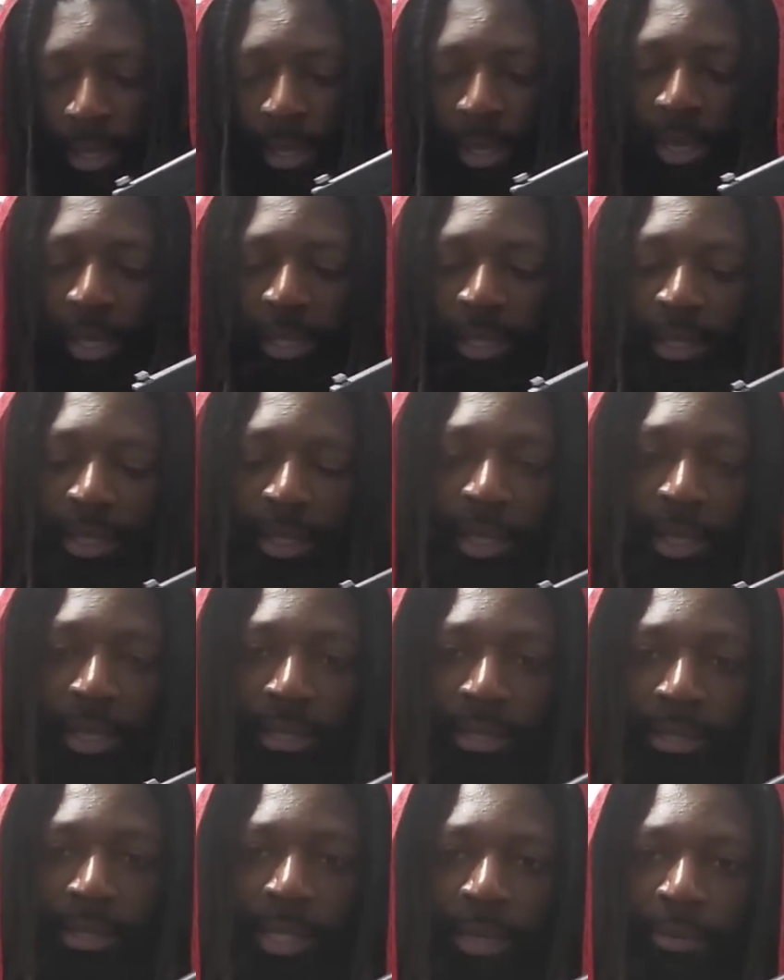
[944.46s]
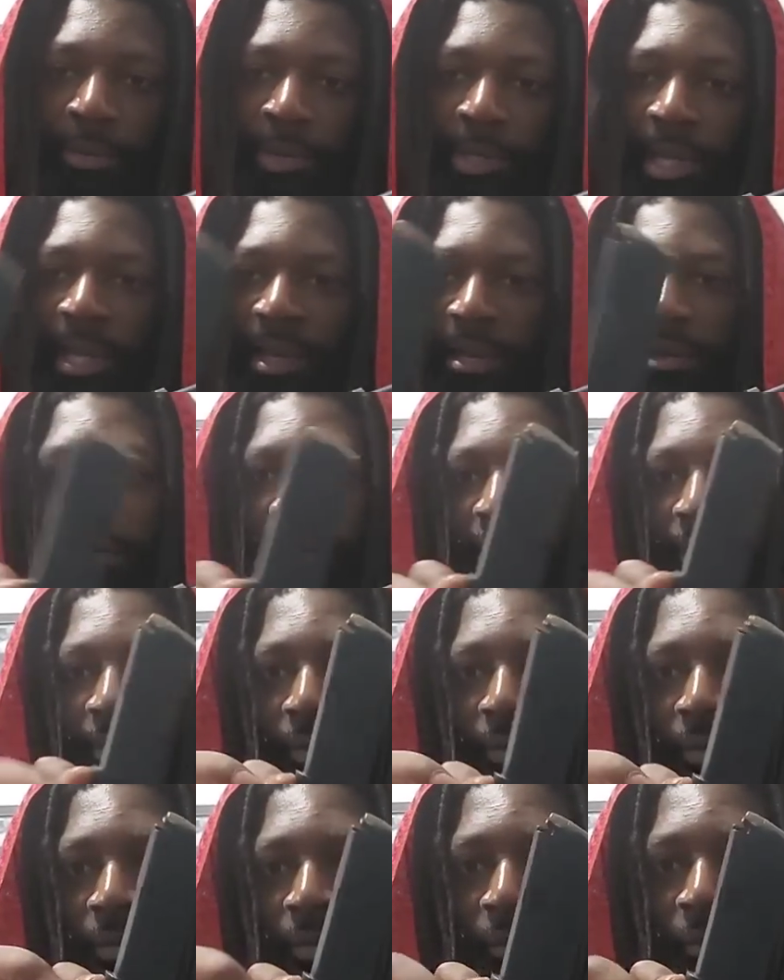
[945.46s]
And then also I will carry it
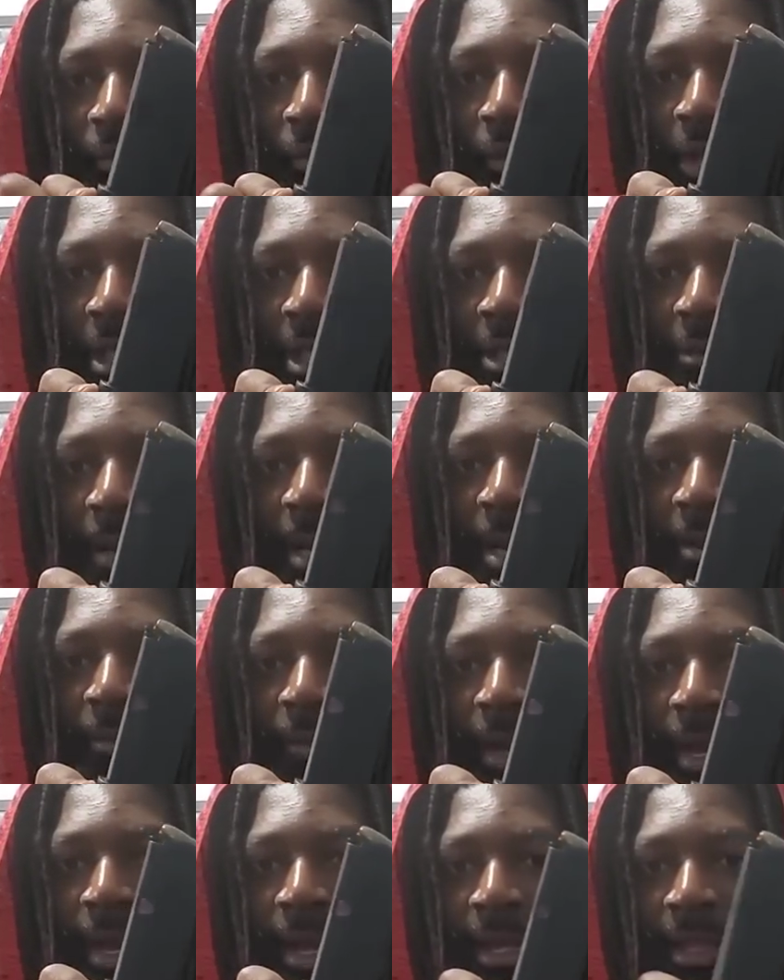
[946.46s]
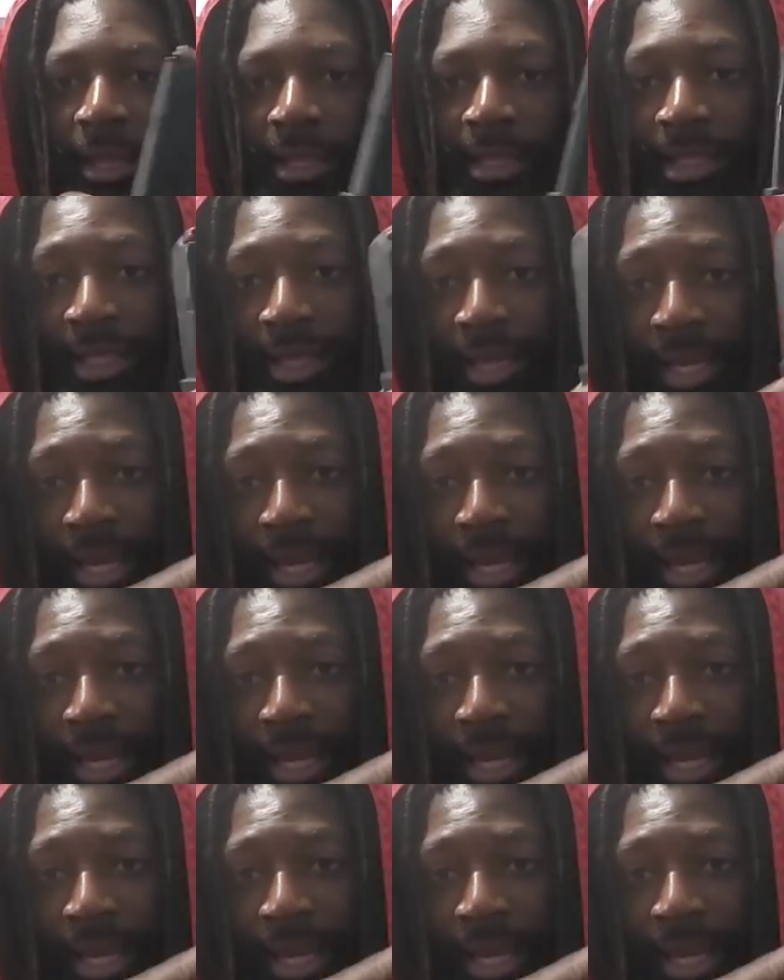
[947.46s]
with the spare mag, and this is,